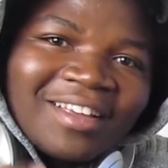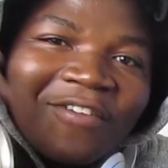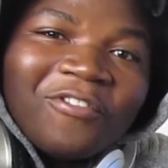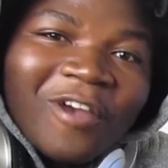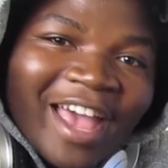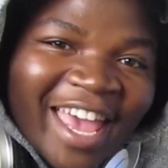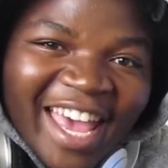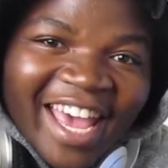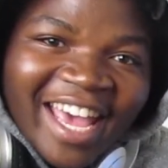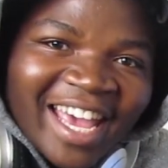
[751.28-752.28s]
if you are
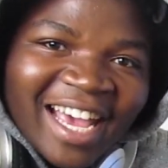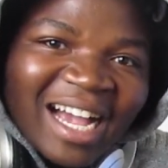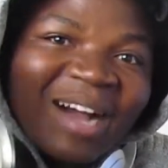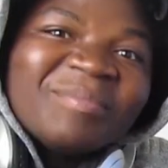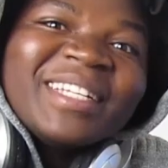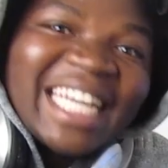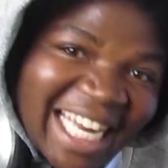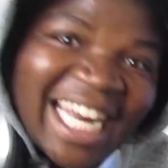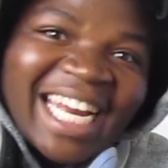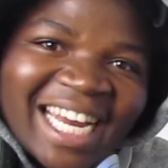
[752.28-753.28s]
here, I'm
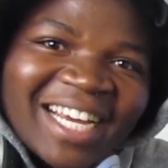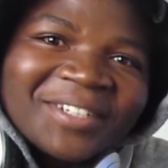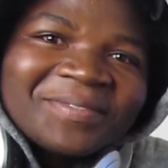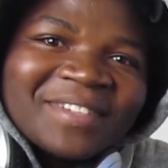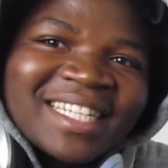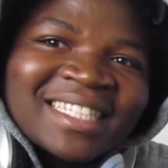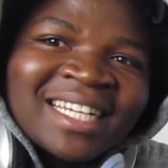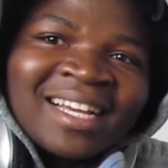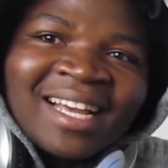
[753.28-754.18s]
near. Mompesa.